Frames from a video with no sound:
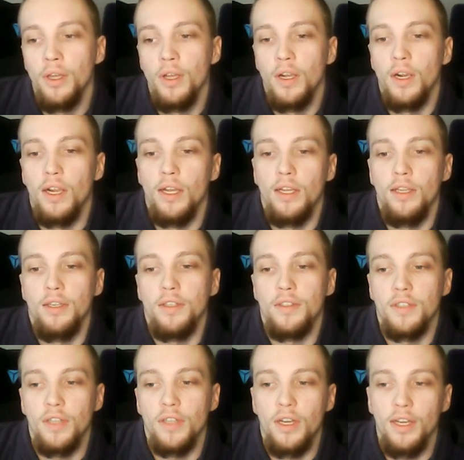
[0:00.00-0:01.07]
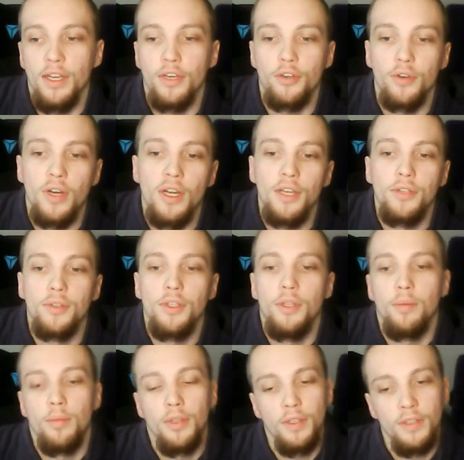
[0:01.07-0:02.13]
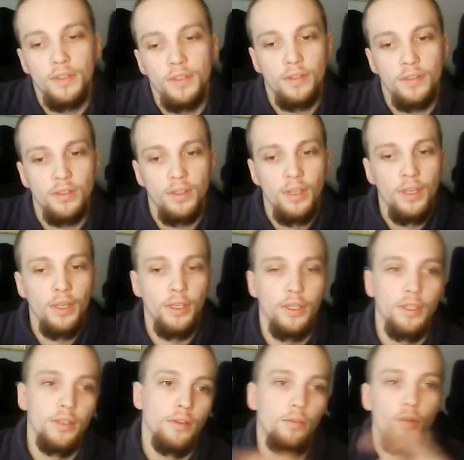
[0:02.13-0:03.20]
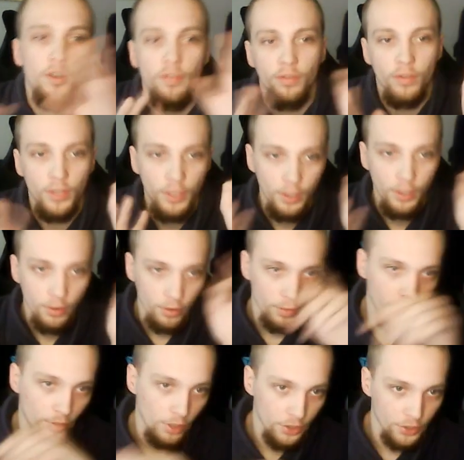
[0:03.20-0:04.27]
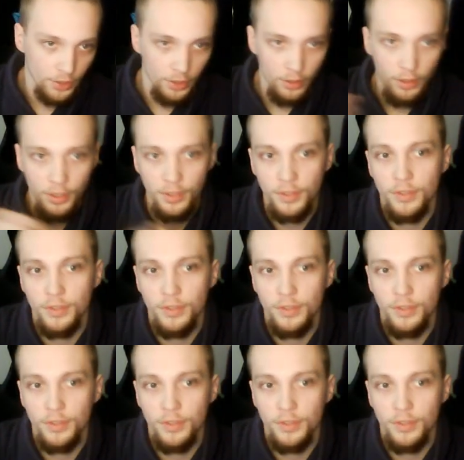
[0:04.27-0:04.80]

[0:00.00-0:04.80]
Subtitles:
and I try to keep these in roughly chronological order,